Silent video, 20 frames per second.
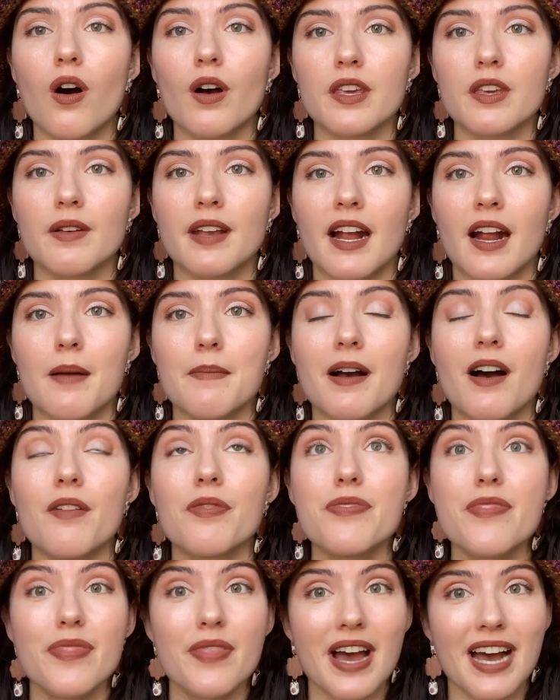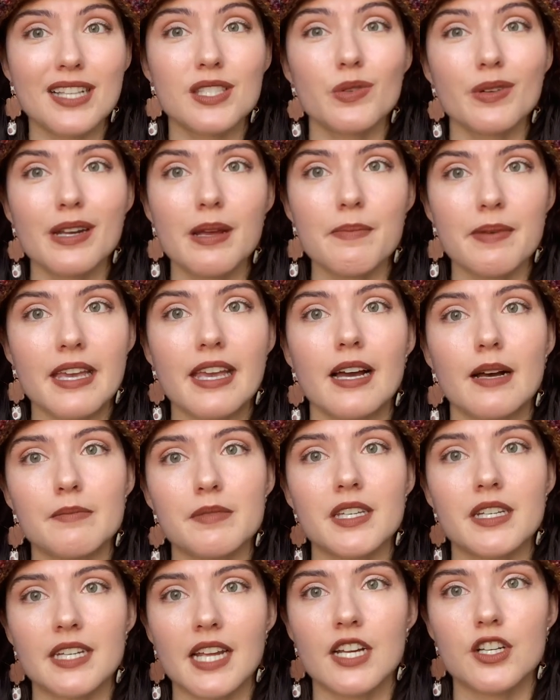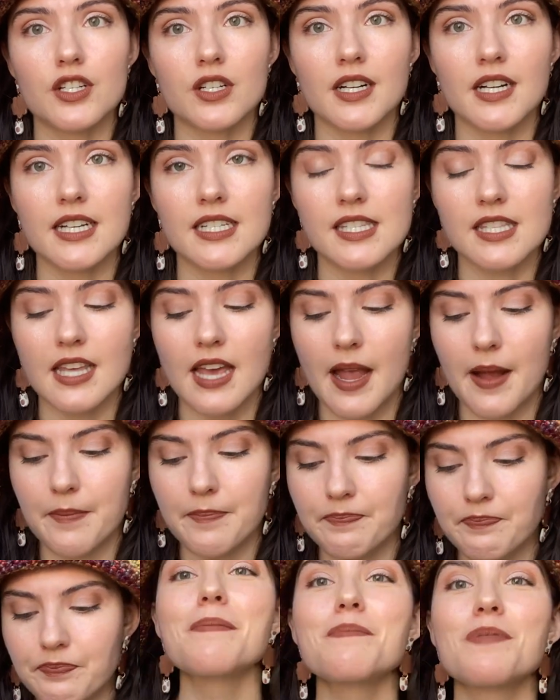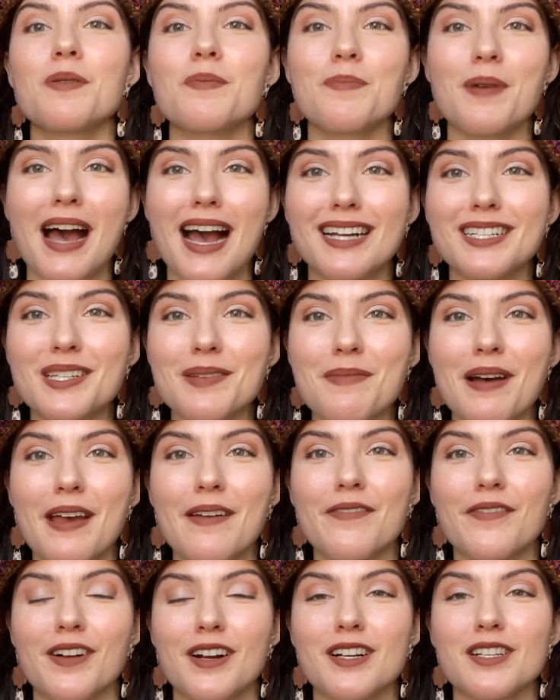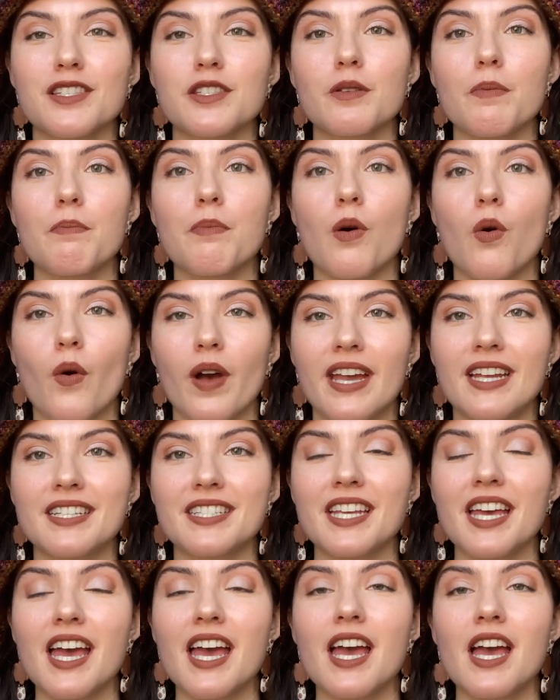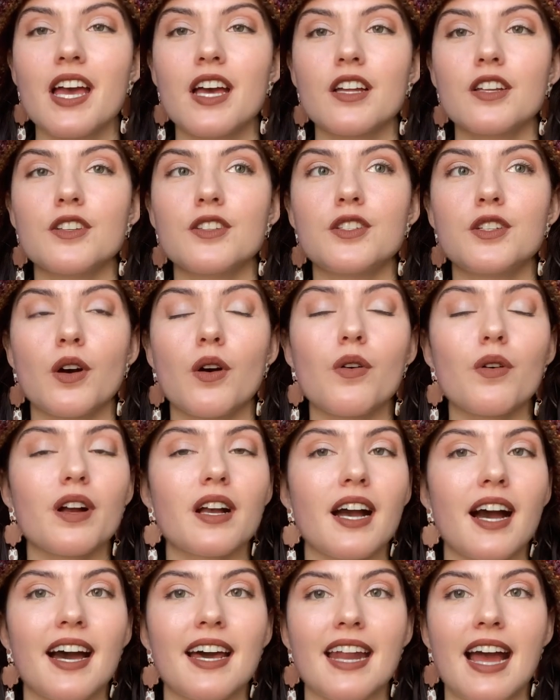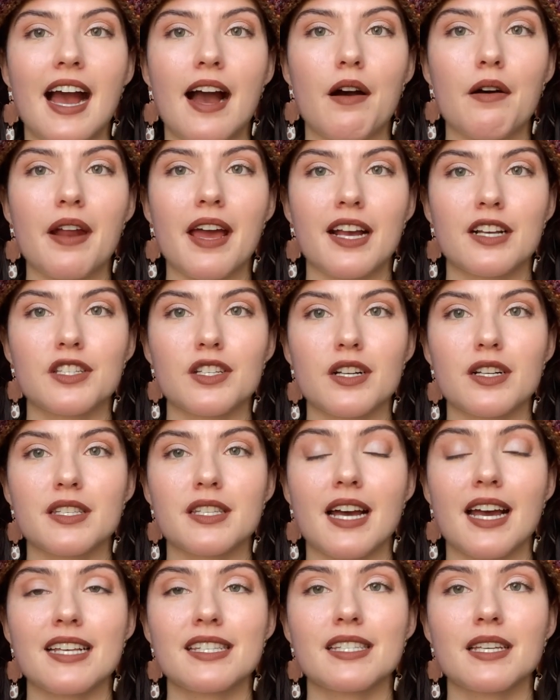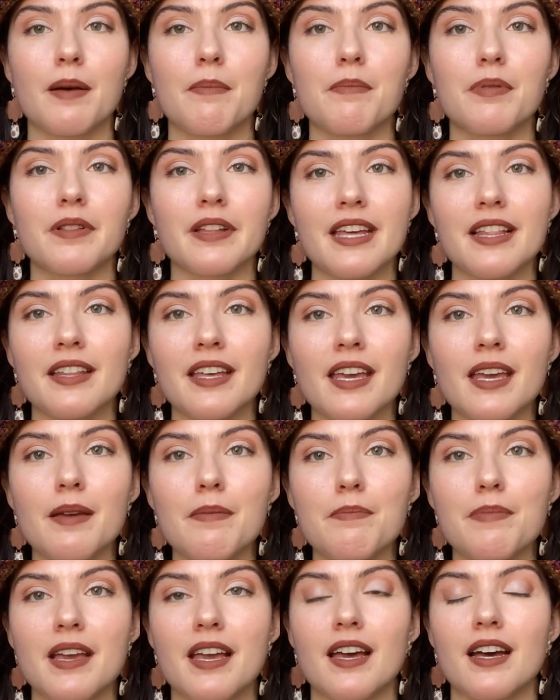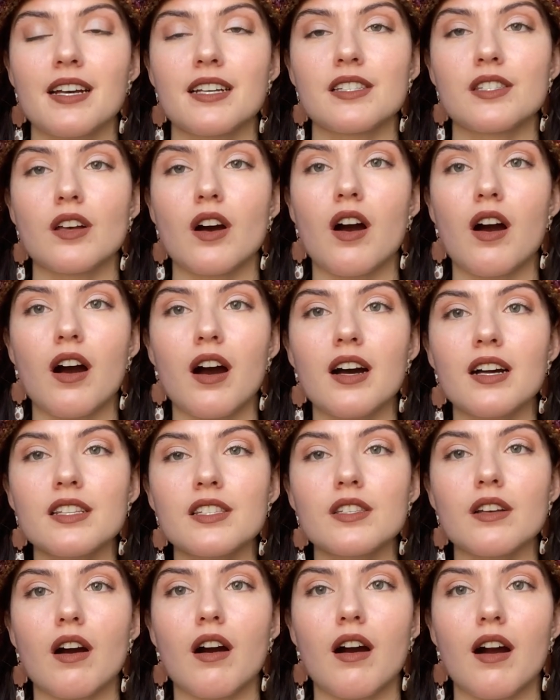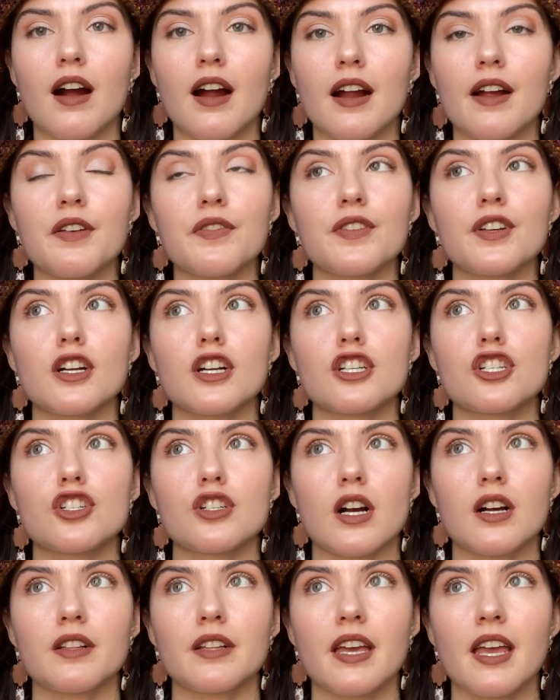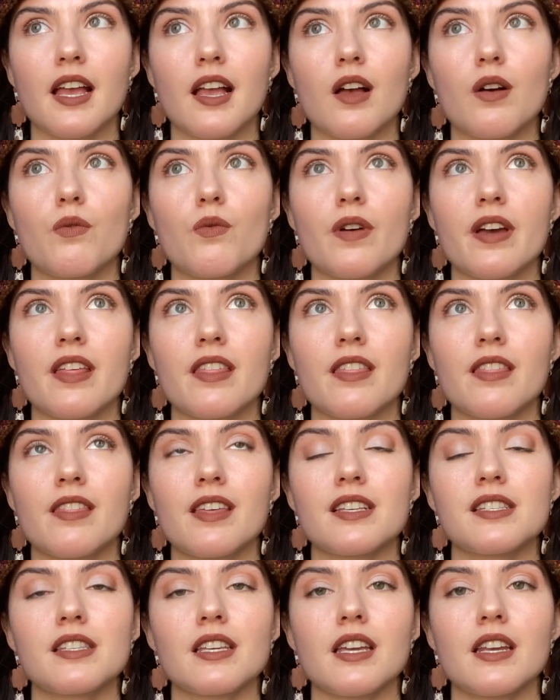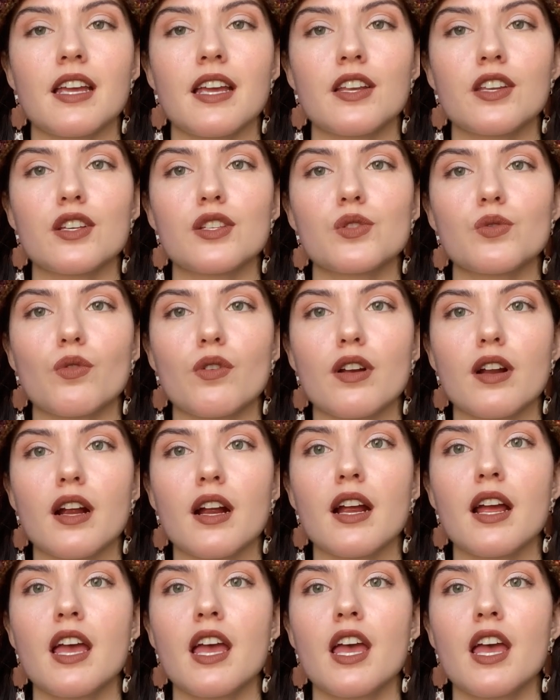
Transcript: you care about. That's when it becomes a dangerous thing. But back to my first point, don't cut out exercise completely, because odds are if you're struggling with this eating disorder,